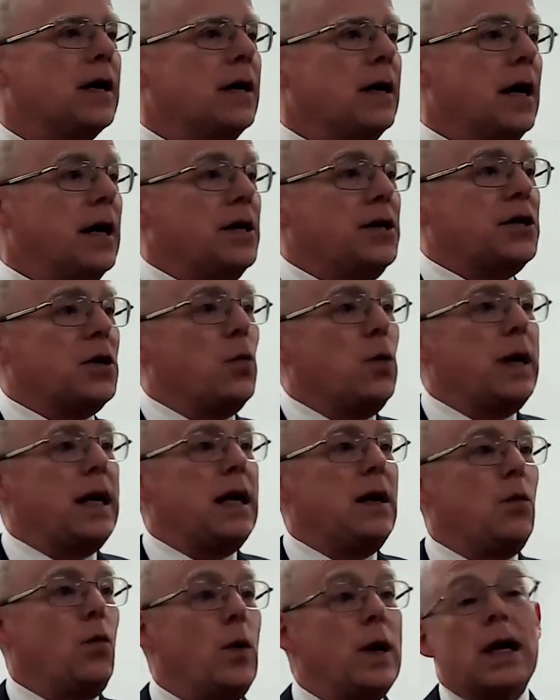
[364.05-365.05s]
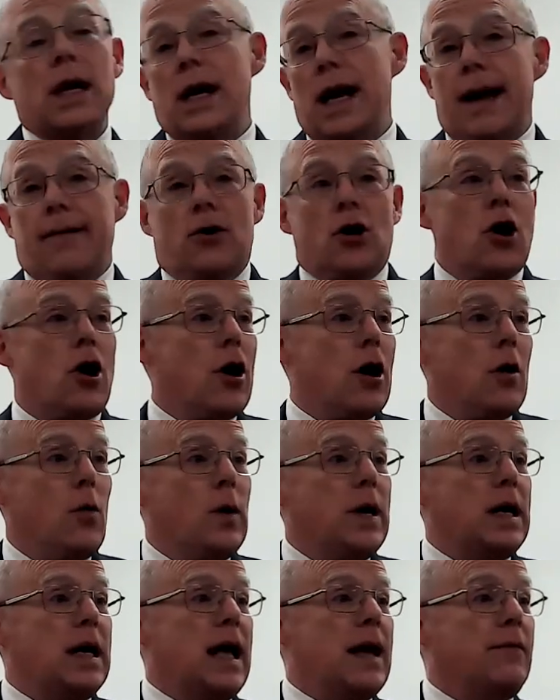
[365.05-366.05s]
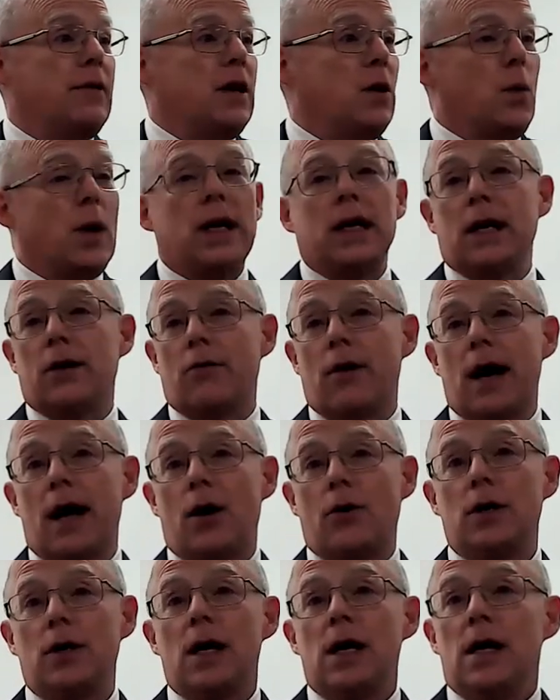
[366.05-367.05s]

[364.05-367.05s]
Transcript: and he said we we didn't have a car, we didn't have any way to get around